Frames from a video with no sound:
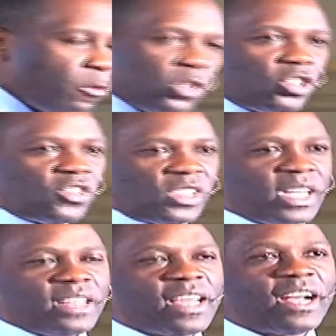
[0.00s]
were just
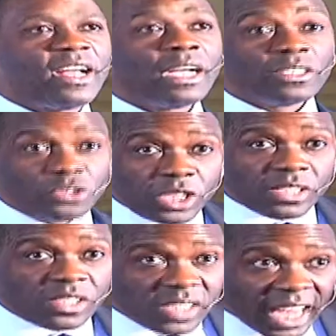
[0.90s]
sitting there.
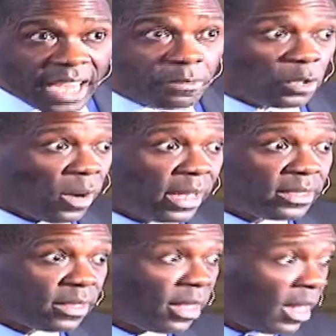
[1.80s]
Jesus came to us,